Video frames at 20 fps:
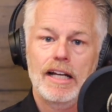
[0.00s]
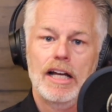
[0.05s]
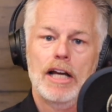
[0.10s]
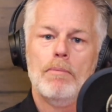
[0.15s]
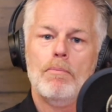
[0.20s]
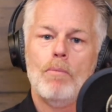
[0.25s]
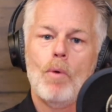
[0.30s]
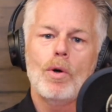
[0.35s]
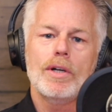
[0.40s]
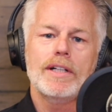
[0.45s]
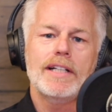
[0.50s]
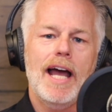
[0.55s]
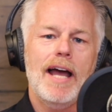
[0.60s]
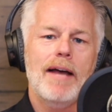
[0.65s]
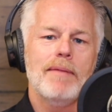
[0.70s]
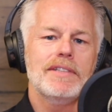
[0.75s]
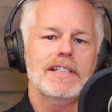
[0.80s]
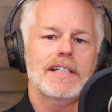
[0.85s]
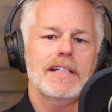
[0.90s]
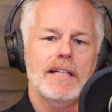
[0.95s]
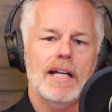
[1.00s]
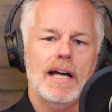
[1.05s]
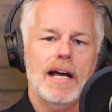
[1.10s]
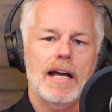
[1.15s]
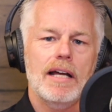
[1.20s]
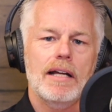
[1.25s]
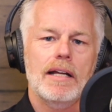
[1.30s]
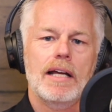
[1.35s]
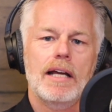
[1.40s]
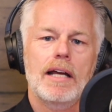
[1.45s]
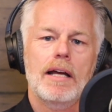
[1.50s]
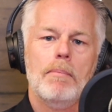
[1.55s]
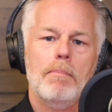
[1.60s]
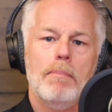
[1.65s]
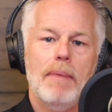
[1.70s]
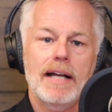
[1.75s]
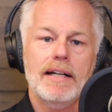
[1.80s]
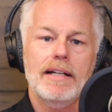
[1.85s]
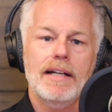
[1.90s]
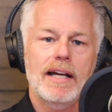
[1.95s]
More times than not,
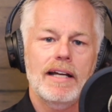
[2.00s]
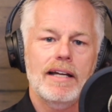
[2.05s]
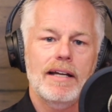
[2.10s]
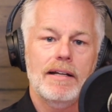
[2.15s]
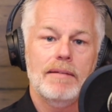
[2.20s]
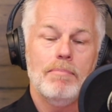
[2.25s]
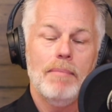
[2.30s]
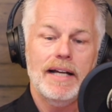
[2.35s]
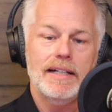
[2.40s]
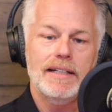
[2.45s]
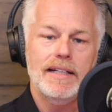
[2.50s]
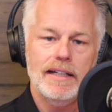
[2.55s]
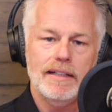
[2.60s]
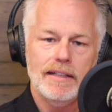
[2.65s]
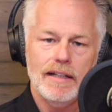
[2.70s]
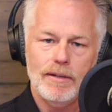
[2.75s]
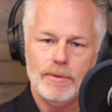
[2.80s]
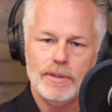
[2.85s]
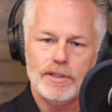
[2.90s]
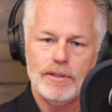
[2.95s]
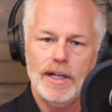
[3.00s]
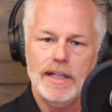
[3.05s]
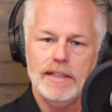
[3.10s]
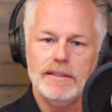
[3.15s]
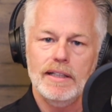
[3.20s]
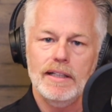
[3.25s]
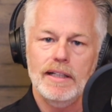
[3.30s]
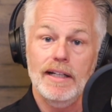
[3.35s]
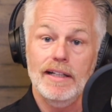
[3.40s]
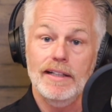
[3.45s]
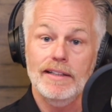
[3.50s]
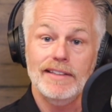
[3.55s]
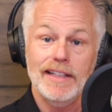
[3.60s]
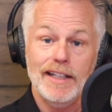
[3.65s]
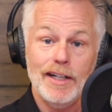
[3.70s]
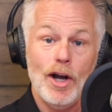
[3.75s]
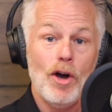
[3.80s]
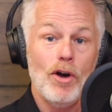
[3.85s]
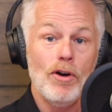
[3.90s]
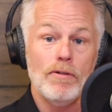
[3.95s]
my date night with Tracy is
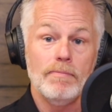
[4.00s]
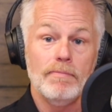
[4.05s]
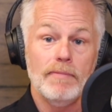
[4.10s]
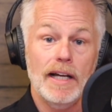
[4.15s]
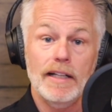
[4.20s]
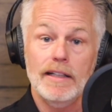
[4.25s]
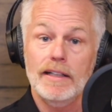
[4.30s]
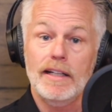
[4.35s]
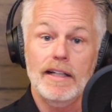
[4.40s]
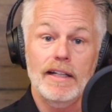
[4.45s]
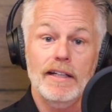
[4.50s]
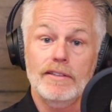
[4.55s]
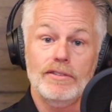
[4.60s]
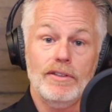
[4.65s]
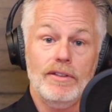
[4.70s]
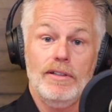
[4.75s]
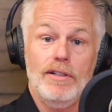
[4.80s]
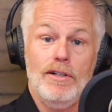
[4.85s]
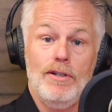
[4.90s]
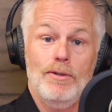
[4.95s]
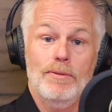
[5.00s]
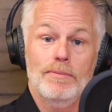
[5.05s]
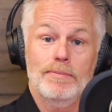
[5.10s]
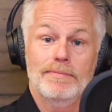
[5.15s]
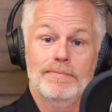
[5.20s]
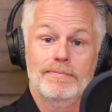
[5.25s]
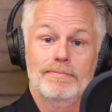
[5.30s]
at home and the kids aren't home.